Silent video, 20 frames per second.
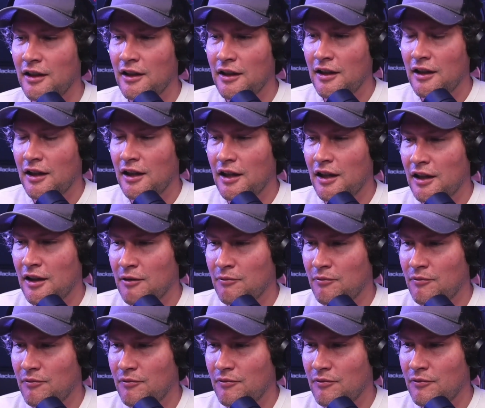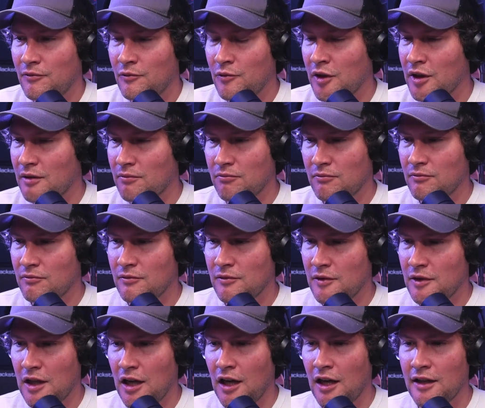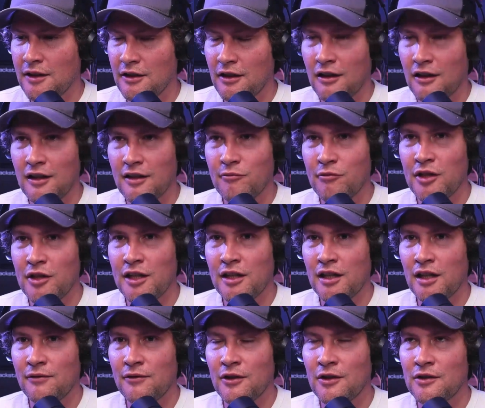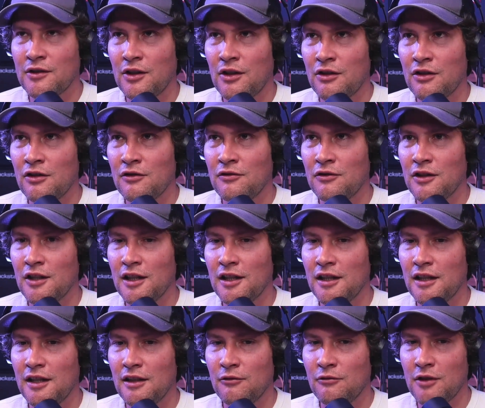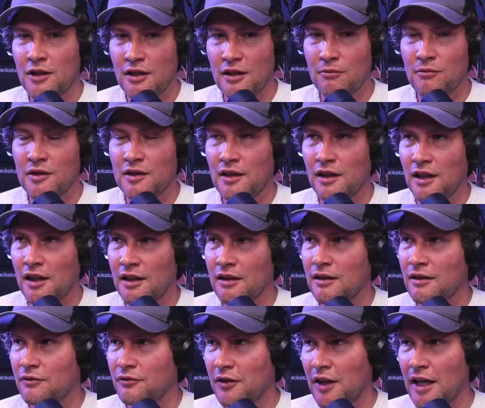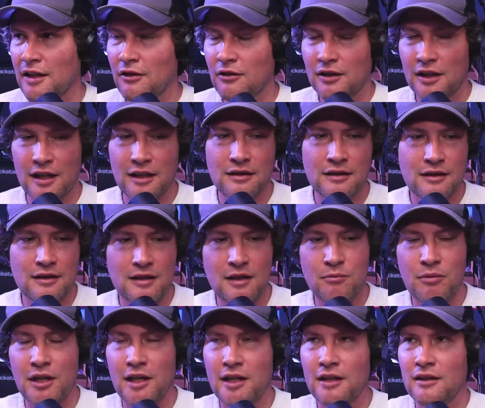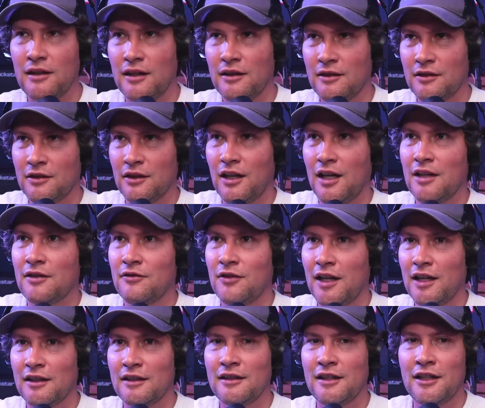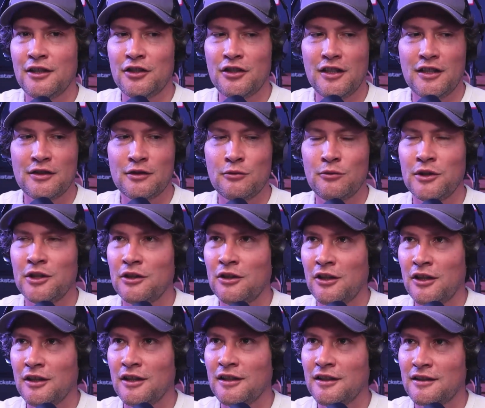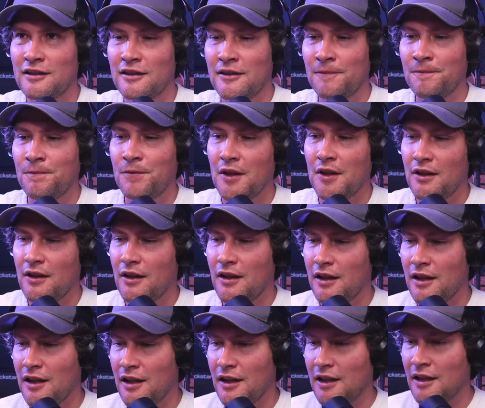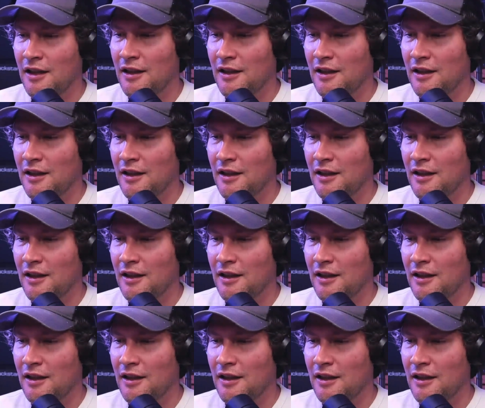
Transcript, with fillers: um, with non R and B covers all over it. With him singing, fine, okay. T Pain has sought validation as a real artist. Uh,